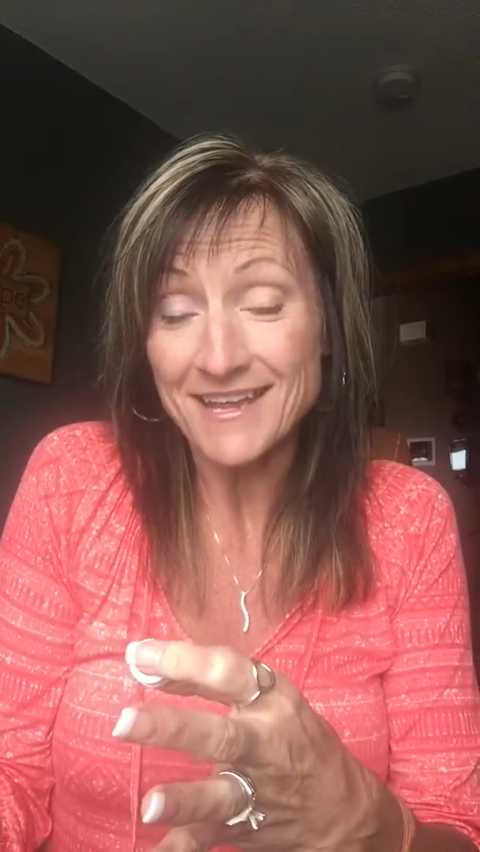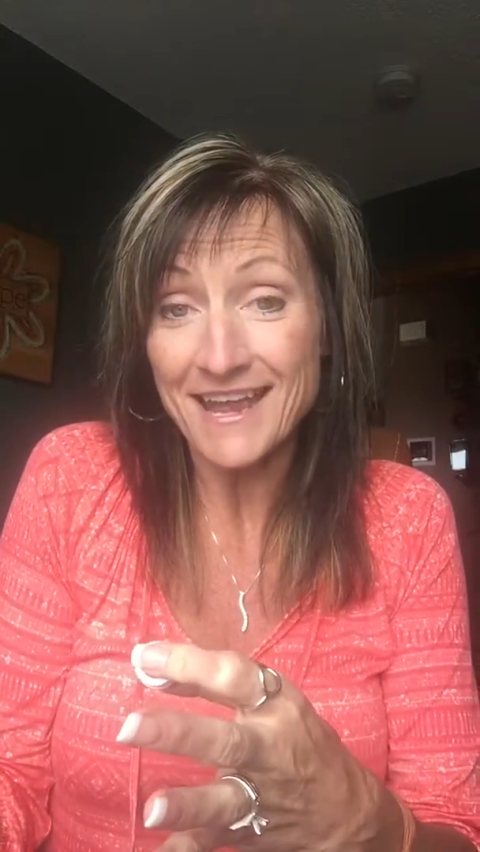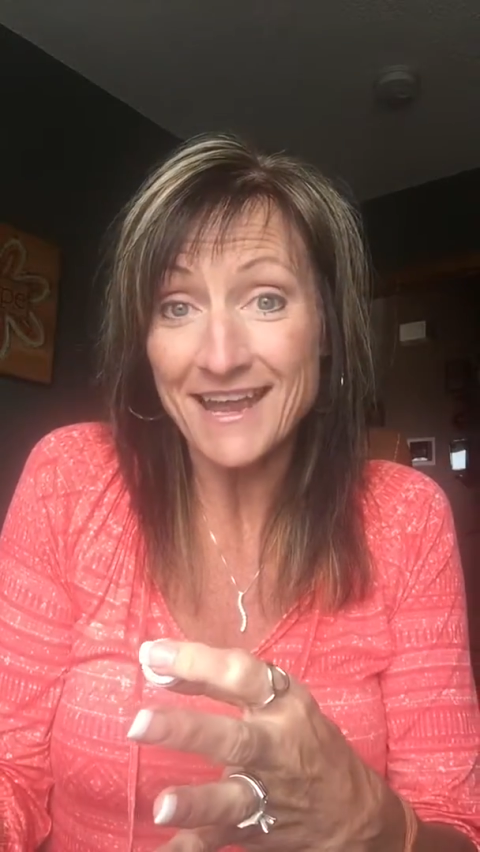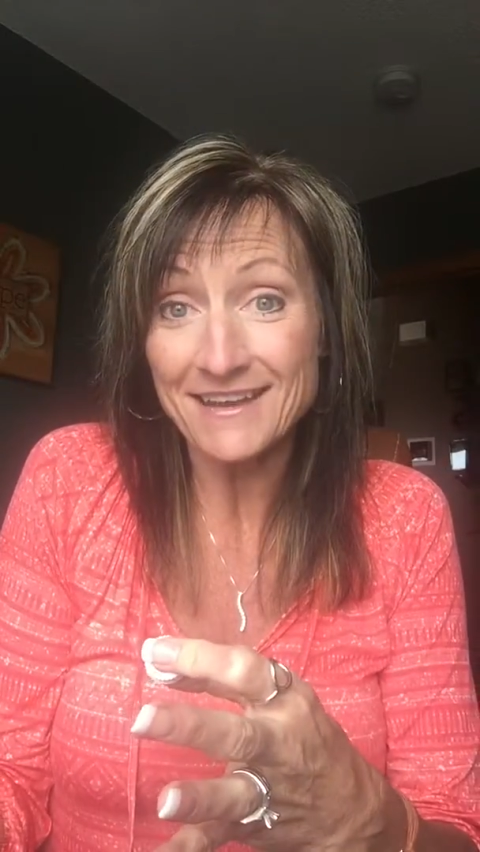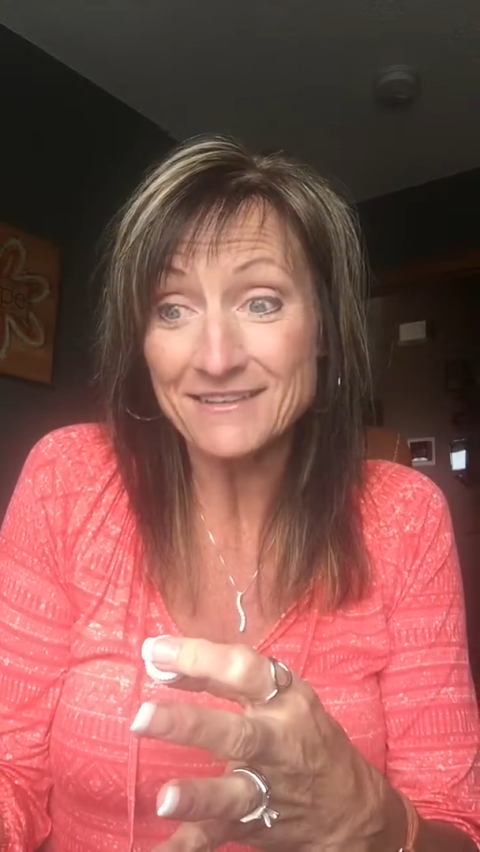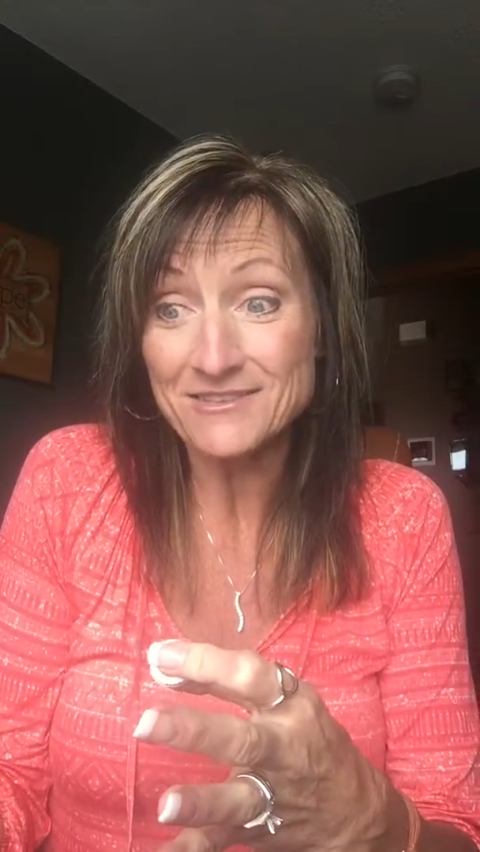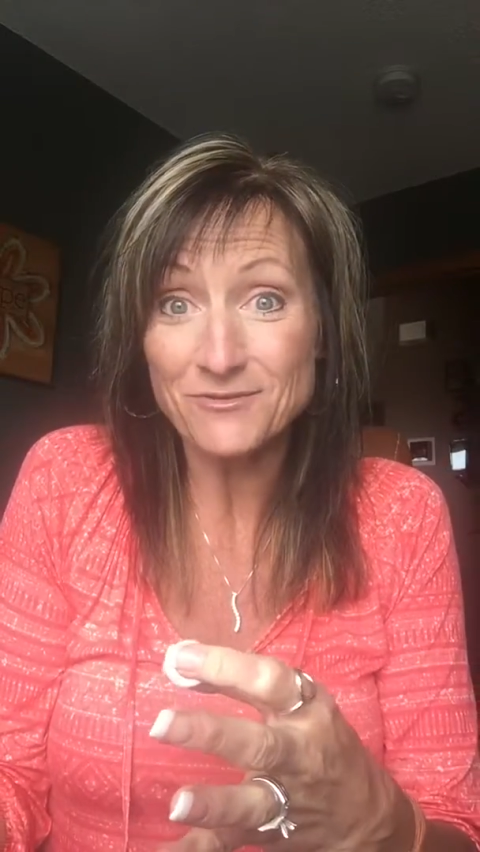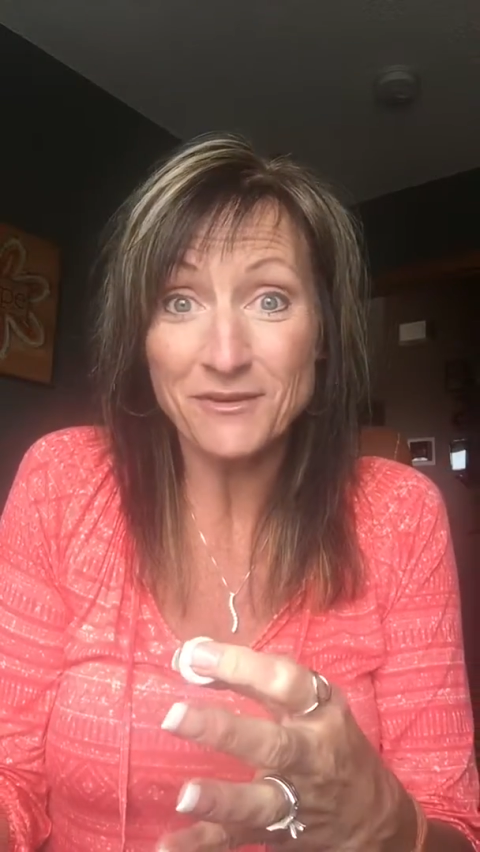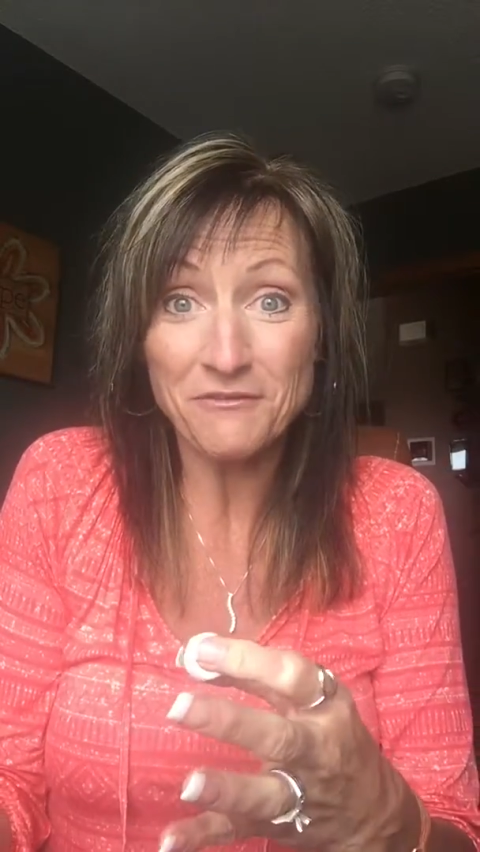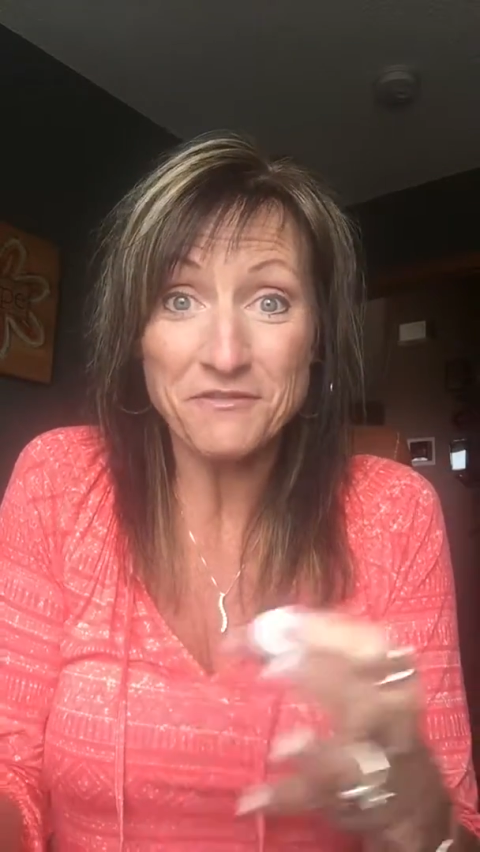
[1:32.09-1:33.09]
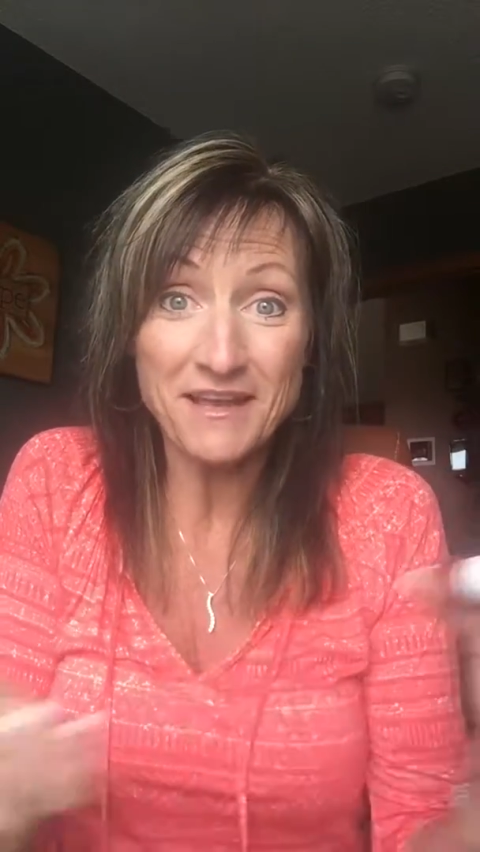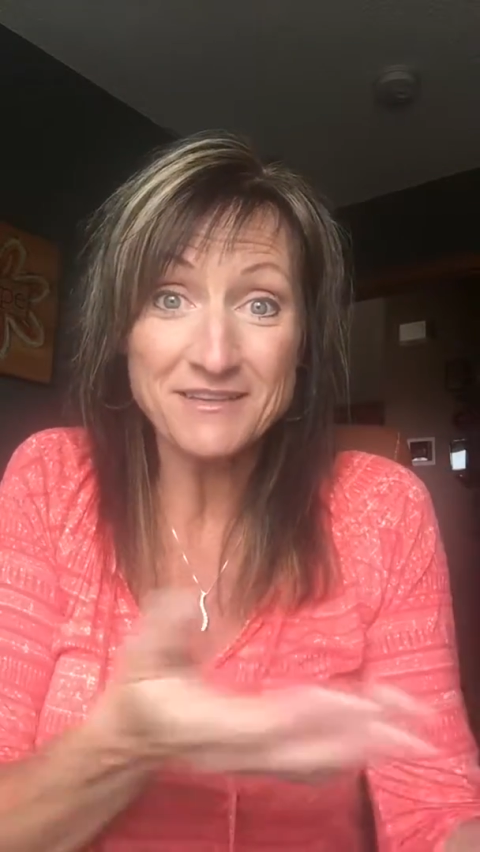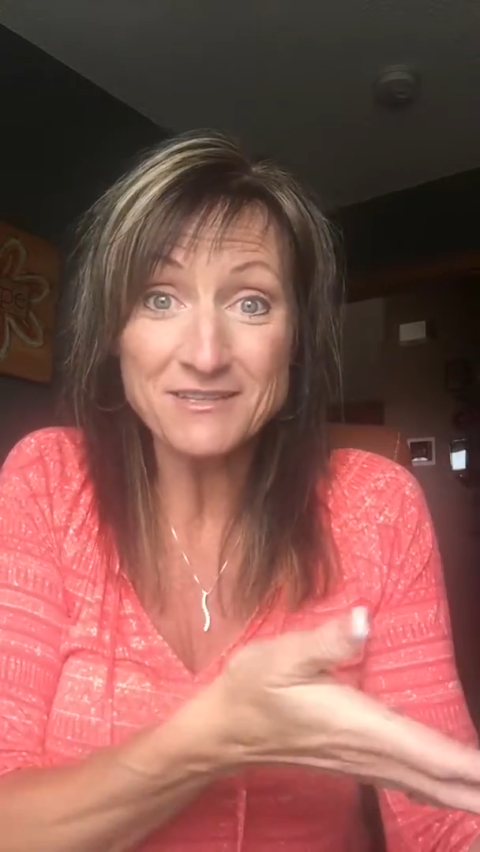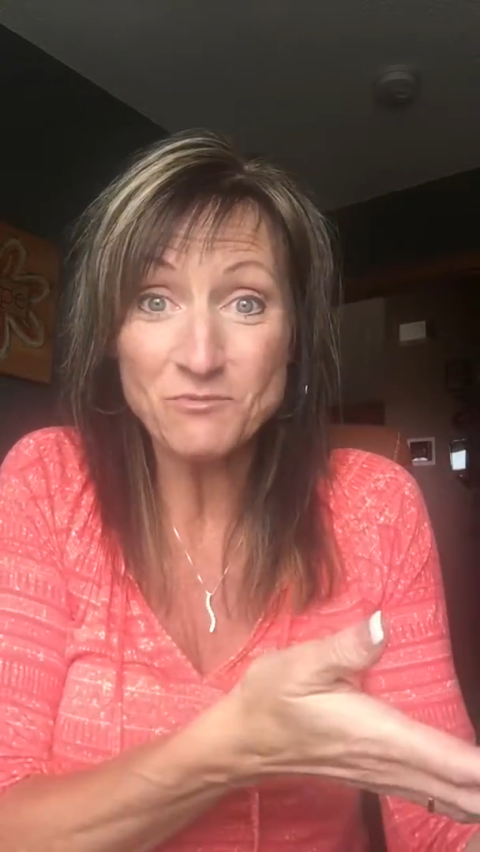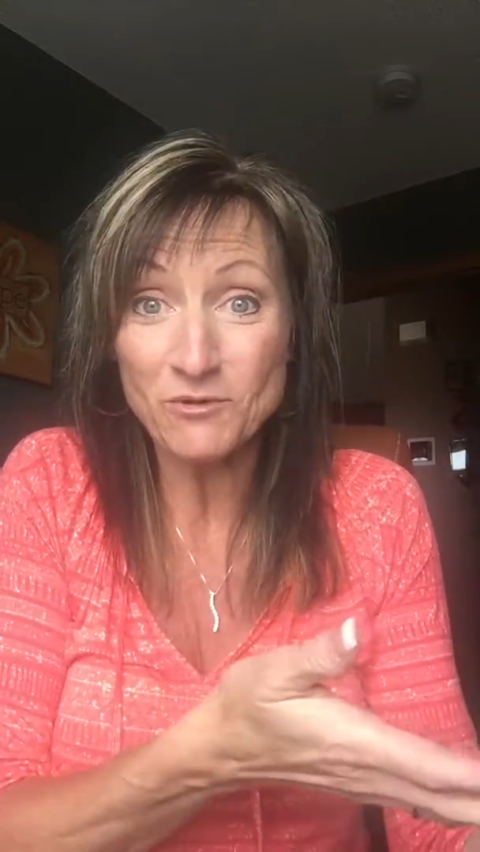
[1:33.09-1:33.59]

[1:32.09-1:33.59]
And so if that doesn't